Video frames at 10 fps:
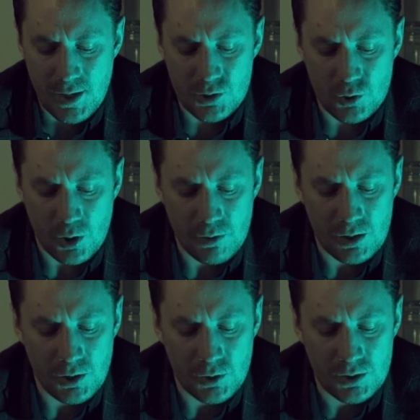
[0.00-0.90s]
as
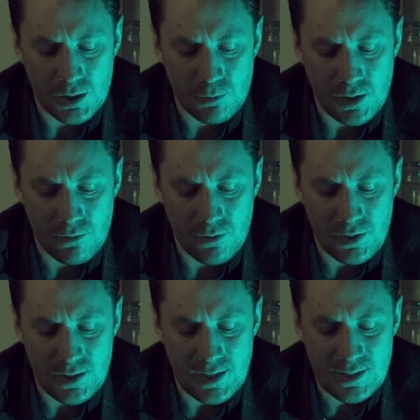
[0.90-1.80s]
Robert looked at me
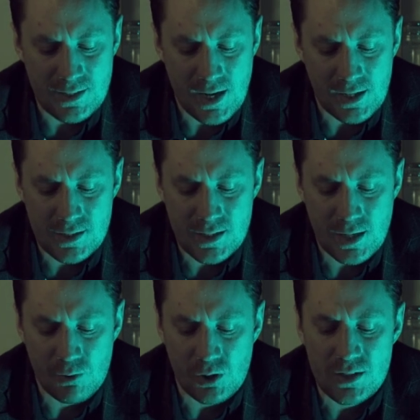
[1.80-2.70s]
with the exact
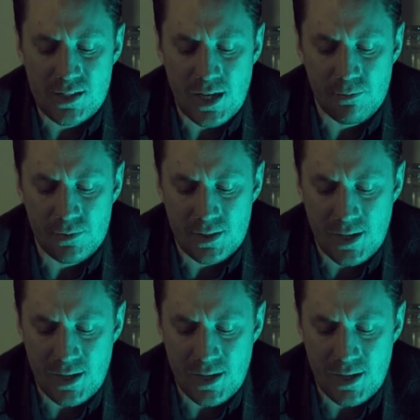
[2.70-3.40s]
same contempt